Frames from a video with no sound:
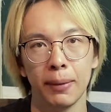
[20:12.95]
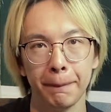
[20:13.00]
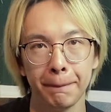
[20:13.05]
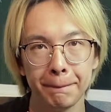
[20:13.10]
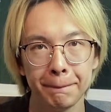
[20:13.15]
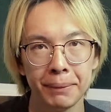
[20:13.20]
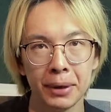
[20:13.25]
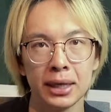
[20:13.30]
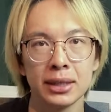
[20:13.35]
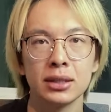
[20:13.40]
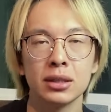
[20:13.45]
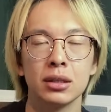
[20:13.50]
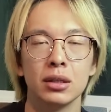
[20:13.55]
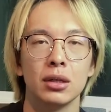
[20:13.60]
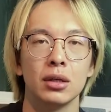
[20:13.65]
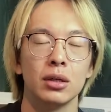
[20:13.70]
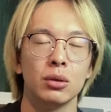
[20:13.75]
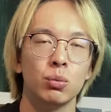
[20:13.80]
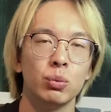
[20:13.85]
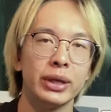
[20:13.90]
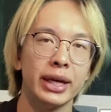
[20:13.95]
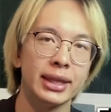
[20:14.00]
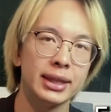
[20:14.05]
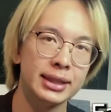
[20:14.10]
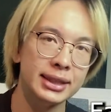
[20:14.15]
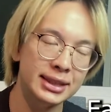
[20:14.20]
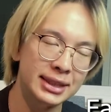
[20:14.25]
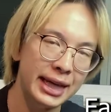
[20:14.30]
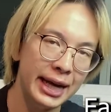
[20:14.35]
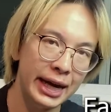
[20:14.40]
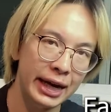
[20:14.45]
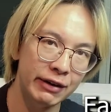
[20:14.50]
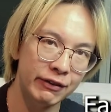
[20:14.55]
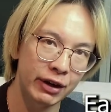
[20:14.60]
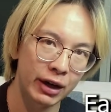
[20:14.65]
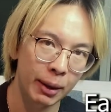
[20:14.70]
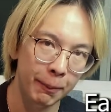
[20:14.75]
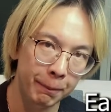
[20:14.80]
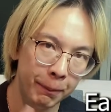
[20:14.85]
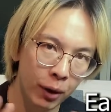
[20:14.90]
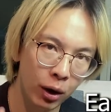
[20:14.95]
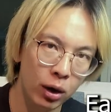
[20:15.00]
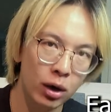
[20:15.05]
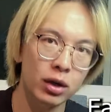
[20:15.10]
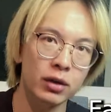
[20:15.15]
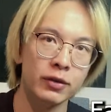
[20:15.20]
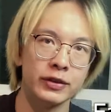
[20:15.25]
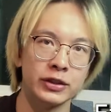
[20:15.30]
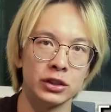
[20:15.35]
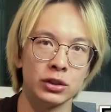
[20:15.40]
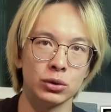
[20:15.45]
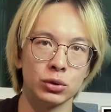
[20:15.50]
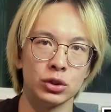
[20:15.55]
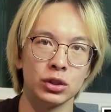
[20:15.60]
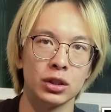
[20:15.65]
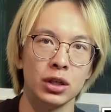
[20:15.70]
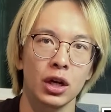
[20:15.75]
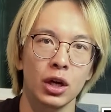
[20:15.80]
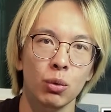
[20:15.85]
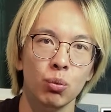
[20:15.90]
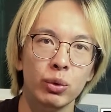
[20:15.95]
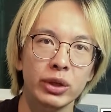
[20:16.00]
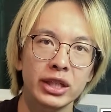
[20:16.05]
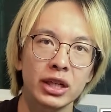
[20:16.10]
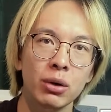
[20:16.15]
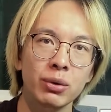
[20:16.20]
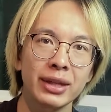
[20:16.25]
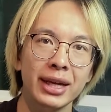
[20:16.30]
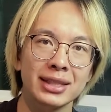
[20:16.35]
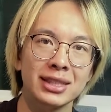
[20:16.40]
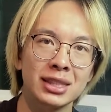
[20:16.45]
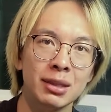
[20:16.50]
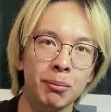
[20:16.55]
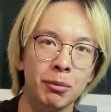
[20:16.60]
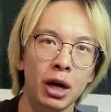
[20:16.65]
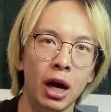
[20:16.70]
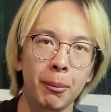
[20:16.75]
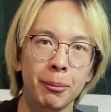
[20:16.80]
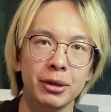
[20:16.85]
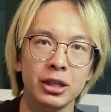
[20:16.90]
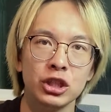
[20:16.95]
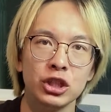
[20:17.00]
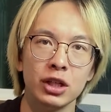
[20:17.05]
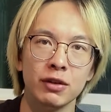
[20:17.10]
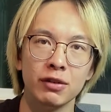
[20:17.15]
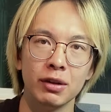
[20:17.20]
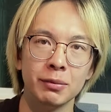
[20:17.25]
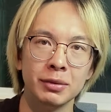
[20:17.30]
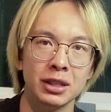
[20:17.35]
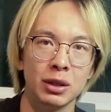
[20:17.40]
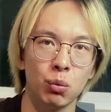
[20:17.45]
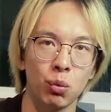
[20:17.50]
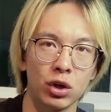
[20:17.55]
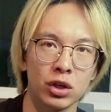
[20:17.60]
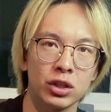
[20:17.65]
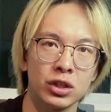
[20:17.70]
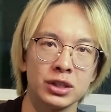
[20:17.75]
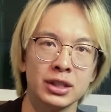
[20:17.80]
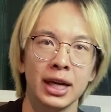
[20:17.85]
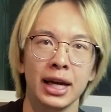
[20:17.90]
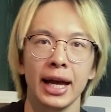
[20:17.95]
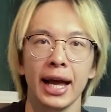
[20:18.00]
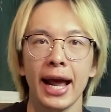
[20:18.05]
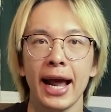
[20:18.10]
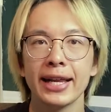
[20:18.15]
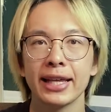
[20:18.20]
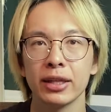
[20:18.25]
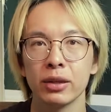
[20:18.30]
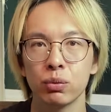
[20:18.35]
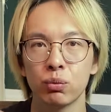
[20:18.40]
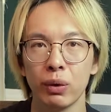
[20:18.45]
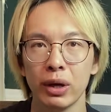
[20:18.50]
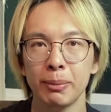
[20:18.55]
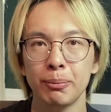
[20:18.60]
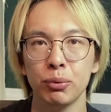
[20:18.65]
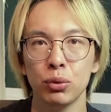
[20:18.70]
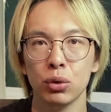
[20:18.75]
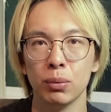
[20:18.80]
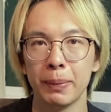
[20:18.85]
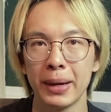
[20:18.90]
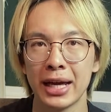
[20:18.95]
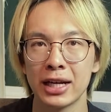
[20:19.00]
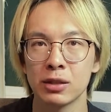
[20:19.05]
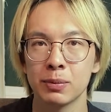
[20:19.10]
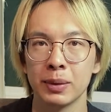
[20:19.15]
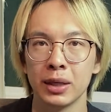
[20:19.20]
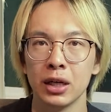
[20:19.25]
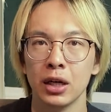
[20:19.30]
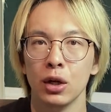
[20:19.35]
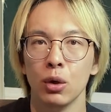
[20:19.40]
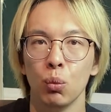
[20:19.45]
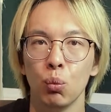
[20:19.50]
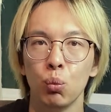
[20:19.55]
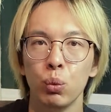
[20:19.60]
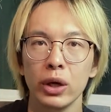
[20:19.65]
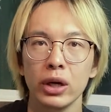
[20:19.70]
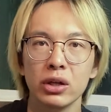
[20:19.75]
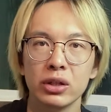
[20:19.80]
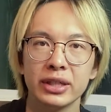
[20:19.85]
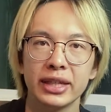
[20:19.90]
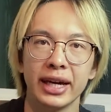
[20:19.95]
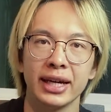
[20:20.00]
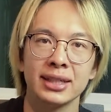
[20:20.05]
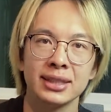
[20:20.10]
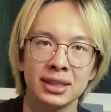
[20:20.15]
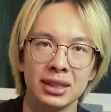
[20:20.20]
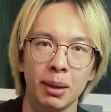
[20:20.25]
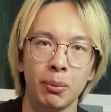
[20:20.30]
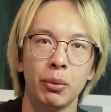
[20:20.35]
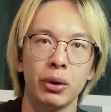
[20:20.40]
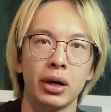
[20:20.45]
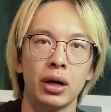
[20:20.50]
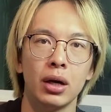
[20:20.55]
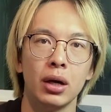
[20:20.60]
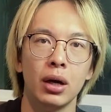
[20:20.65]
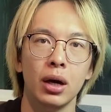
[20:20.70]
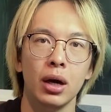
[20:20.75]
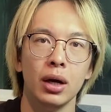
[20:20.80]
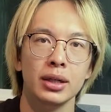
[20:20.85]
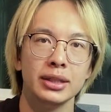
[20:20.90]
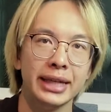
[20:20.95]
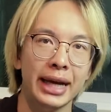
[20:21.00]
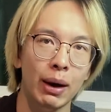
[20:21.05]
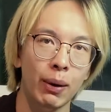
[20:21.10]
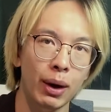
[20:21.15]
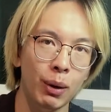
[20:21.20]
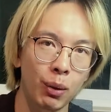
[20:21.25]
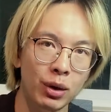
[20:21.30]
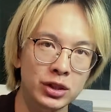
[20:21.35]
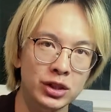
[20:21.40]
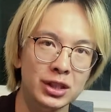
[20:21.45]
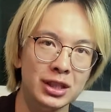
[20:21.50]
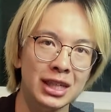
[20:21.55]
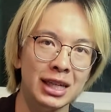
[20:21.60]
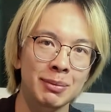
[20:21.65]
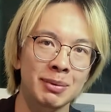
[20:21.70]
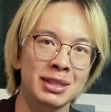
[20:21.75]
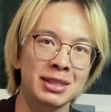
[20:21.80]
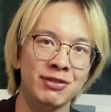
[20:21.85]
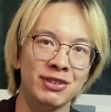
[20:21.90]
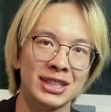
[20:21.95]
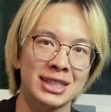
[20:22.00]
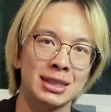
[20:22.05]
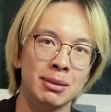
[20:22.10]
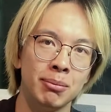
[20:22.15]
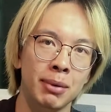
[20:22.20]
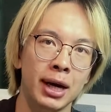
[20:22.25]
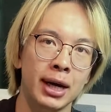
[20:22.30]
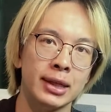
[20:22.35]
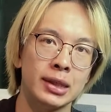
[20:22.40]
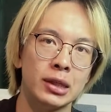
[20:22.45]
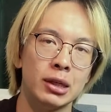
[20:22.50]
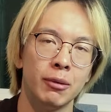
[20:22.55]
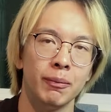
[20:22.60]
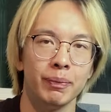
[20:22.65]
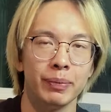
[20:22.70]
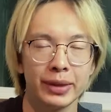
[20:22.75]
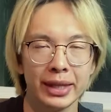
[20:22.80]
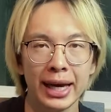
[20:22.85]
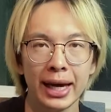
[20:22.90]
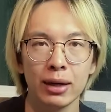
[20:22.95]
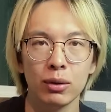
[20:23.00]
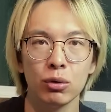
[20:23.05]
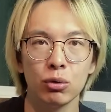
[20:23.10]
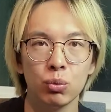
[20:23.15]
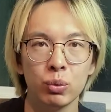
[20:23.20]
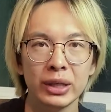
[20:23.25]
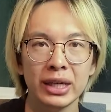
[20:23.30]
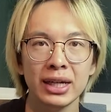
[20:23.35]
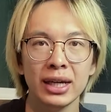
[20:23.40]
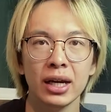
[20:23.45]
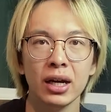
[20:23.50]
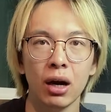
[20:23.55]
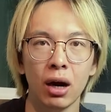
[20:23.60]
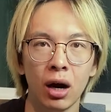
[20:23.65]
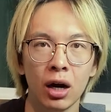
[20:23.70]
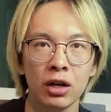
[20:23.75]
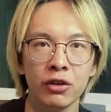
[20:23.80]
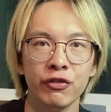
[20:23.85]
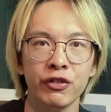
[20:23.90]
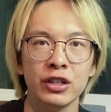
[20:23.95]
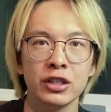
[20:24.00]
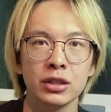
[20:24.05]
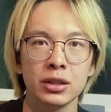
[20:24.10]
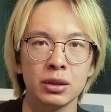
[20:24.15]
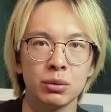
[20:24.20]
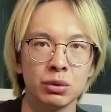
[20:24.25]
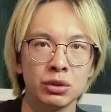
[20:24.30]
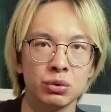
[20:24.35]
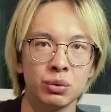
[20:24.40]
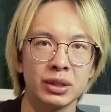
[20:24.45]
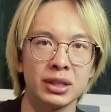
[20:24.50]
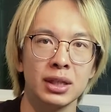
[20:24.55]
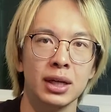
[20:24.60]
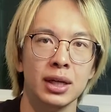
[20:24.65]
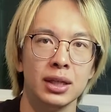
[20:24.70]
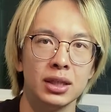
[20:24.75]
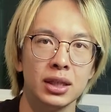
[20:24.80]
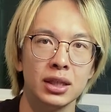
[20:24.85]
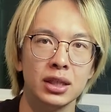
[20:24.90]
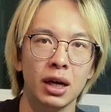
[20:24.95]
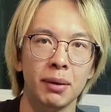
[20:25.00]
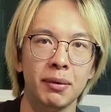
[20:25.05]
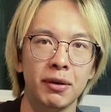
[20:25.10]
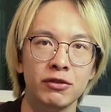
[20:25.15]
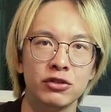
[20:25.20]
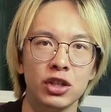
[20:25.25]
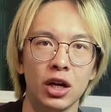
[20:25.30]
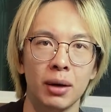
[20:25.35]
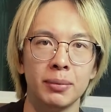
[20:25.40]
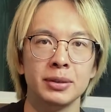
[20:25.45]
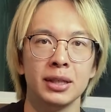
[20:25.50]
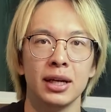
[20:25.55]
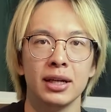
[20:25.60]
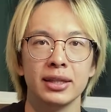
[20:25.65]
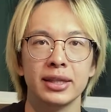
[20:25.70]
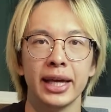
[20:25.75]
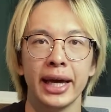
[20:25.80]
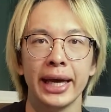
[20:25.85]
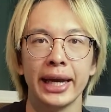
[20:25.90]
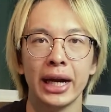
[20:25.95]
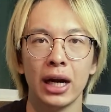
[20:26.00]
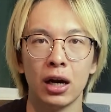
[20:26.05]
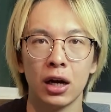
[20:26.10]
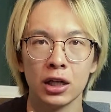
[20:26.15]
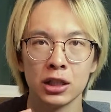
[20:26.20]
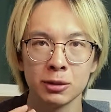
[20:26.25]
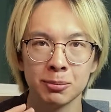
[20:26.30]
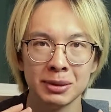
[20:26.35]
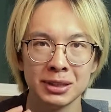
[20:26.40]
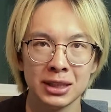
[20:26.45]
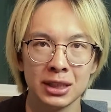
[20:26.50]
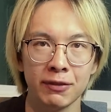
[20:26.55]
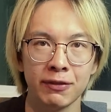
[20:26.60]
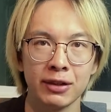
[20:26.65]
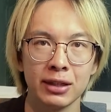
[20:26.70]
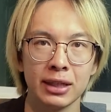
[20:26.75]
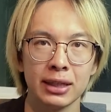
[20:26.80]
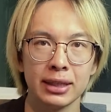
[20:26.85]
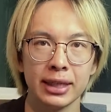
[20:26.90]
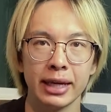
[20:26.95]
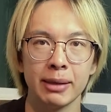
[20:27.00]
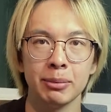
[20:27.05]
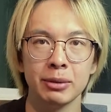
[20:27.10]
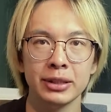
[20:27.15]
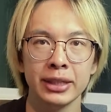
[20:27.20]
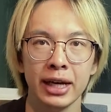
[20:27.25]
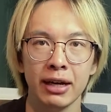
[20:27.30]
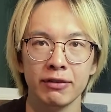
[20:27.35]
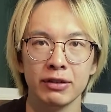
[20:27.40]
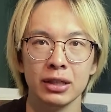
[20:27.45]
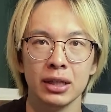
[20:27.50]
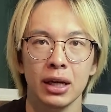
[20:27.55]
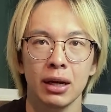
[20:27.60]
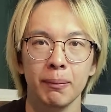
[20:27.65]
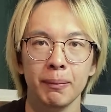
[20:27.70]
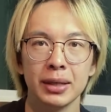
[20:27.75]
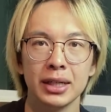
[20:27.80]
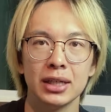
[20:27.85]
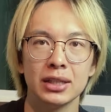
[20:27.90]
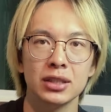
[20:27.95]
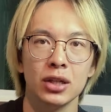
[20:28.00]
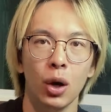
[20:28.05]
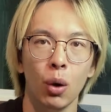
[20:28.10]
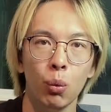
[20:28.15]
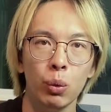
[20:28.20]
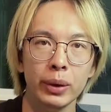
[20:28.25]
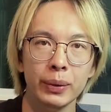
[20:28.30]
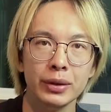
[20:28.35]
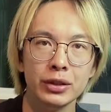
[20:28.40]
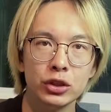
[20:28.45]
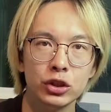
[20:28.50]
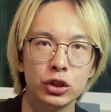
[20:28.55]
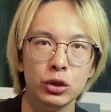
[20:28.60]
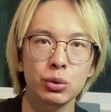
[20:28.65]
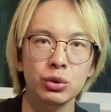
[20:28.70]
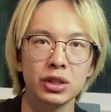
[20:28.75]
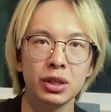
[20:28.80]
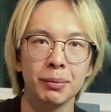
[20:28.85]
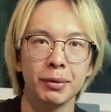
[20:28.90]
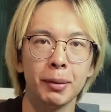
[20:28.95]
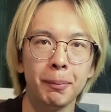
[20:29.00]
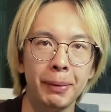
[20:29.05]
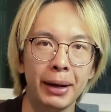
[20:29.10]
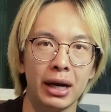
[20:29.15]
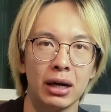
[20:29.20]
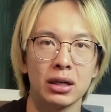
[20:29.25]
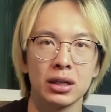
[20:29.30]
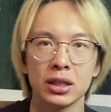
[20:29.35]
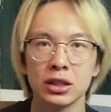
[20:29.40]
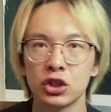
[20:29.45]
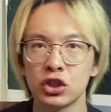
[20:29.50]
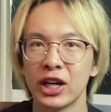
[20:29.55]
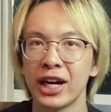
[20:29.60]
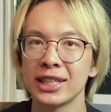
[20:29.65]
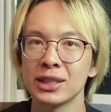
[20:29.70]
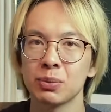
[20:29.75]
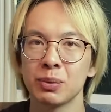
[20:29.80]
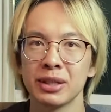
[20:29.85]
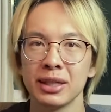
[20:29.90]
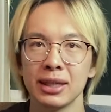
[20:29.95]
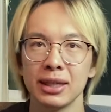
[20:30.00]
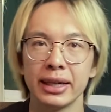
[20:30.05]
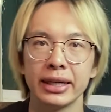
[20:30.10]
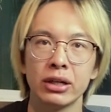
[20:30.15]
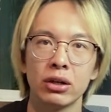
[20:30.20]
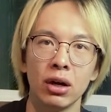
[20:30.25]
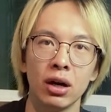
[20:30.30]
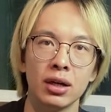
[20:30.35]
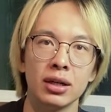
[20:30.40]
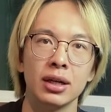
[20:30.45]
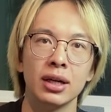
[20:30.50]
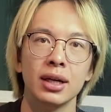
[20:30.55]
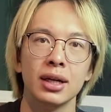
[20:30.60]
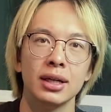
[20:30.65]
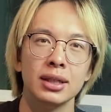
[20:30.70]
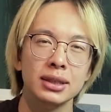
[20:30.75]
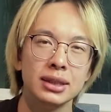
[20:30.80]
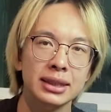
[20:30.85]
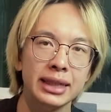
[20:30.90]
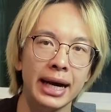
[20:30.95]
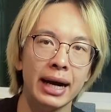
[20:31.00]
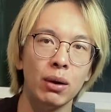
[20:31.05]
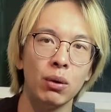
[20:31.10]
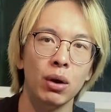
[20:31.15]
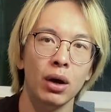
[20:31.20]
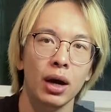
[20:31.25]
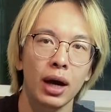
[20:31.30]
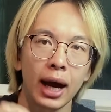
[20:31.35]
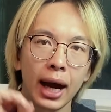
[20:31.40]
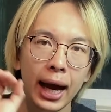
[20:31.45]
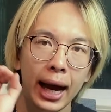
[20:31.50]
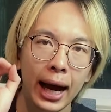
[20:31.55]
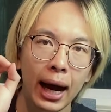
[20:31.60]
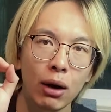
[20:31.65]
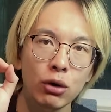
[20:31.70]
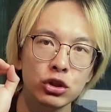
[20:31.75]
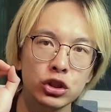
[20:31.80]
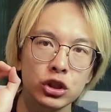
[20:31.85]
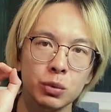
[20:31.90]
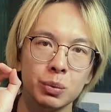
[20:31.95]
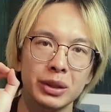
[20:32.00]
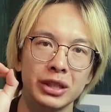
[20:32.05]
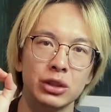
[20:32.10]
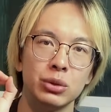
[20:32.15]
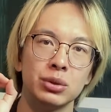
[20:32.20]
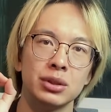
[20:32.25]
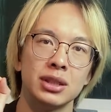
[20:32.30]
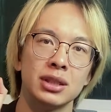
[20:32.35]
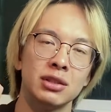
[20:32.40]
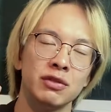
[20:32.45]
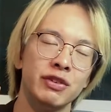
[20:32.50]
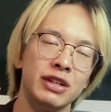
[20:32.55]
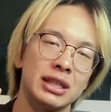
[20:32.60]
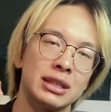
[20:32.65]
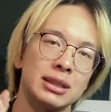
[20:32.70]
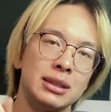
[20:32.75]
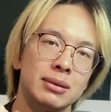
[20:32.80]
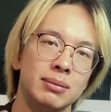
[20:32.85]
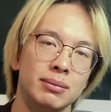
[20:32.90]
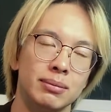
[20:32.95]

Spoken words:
But we at least have part of a solution. We know that some combination of limiting workers and a thread pool management will get us somewhere. Now, I want you to keep this fix in mind, that we can artificially restrict the number of jobs that are specifically labeled heavy, because we will do some compare and contrast with it later on. Now, how should we use this fix?